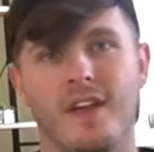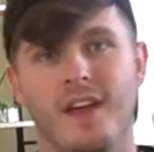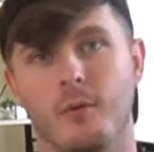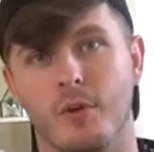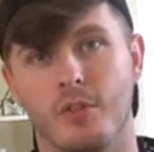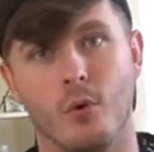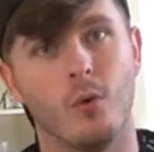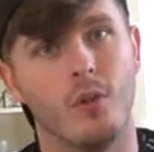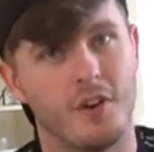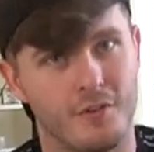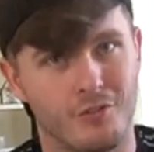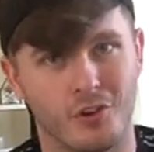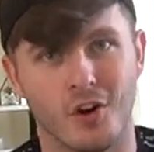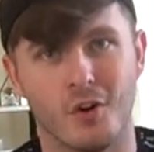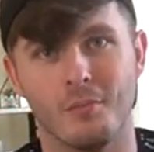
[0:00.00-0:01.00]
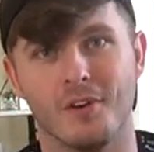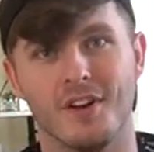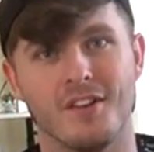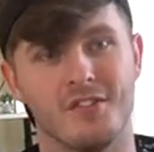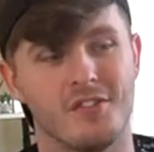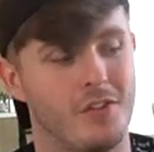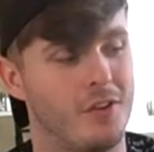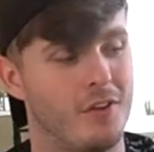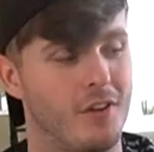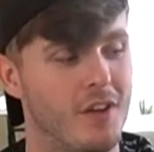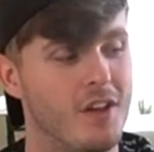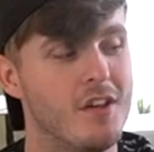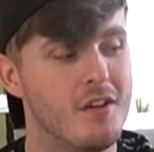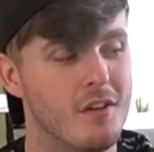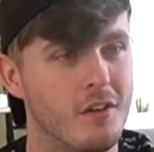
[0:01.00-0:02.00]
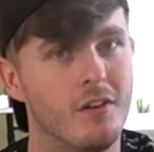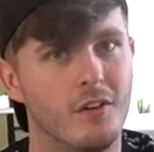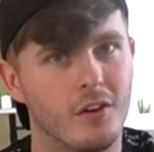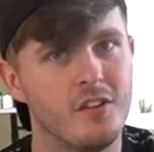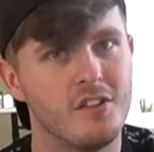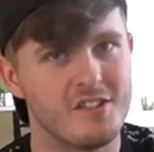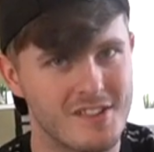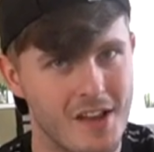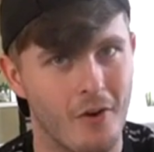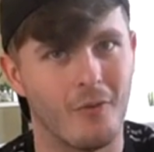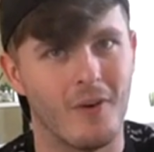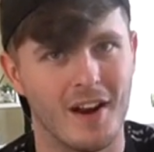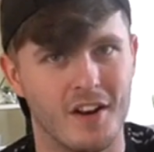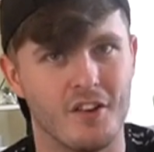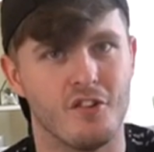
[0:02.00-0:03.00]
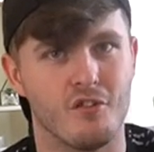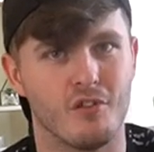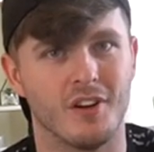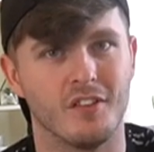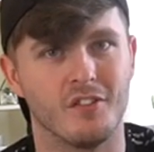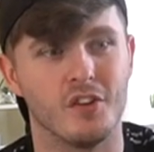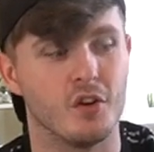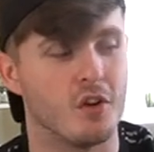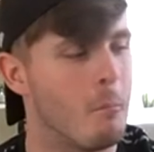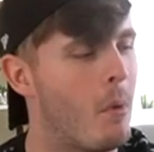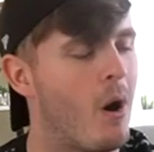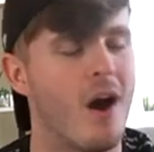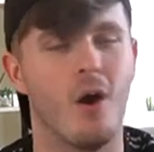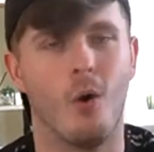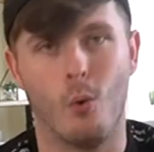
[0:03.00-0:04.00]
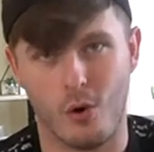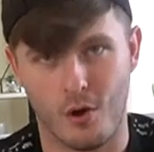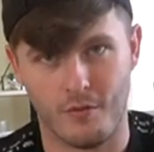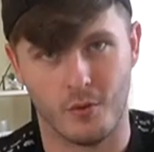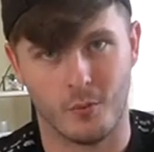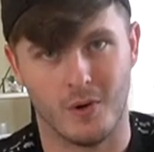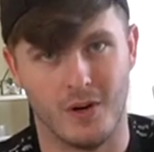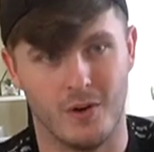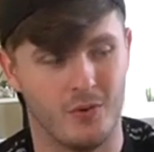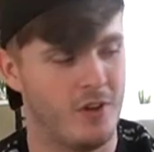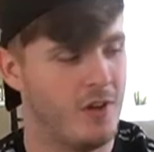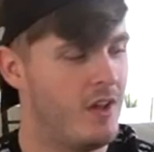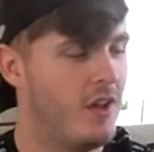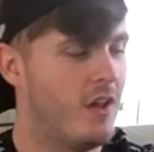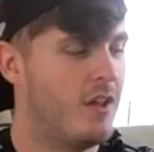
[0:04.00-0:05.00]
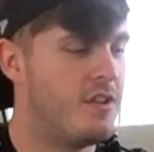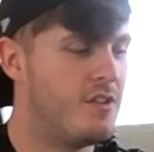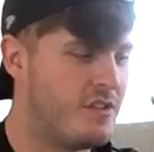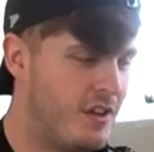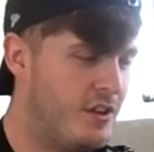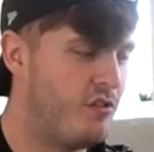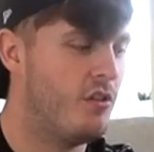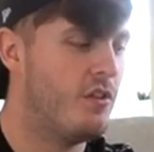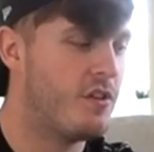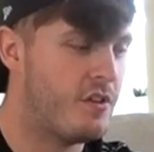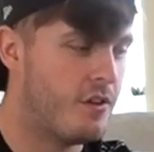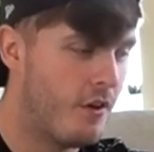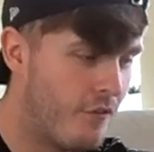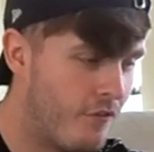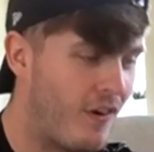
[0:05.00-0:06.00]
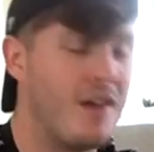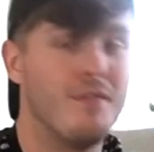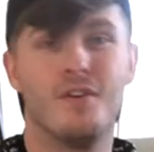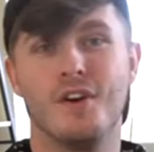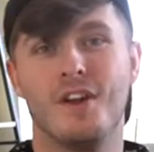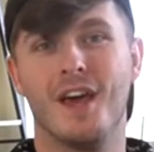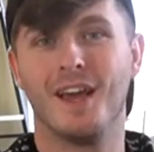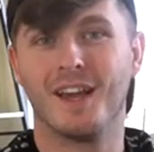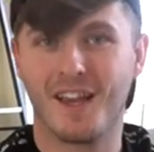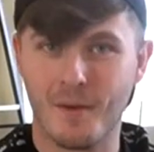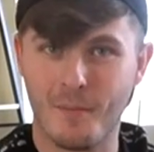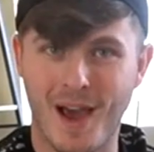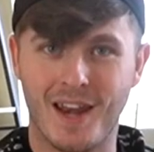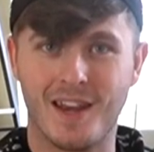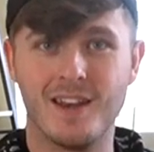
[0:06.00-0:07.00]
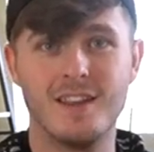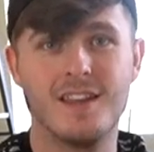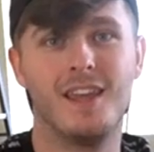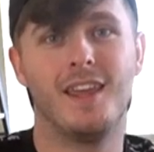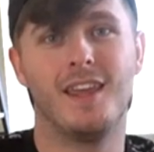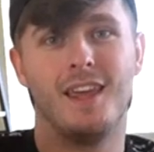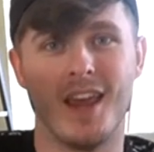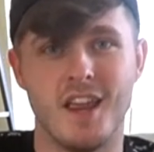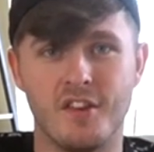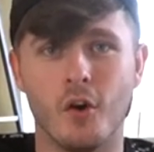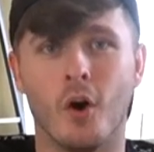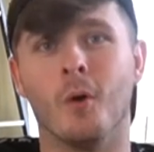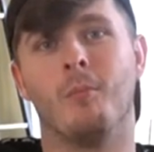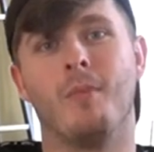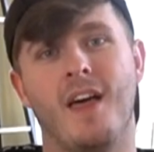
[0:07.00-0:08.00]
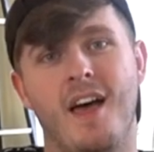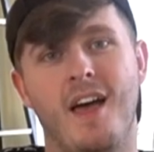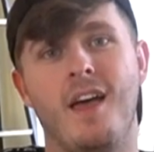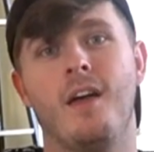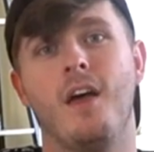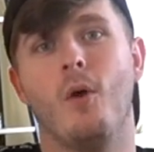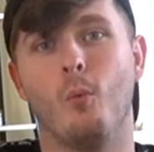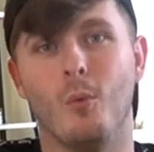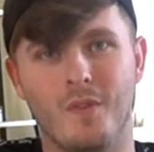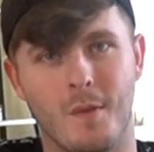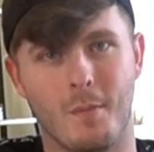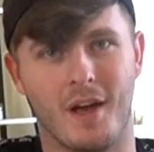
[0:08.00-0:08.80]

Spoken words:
there with all the different companies that sell energy drinks that you can buy all over the world, citrus flavored Command is up there with the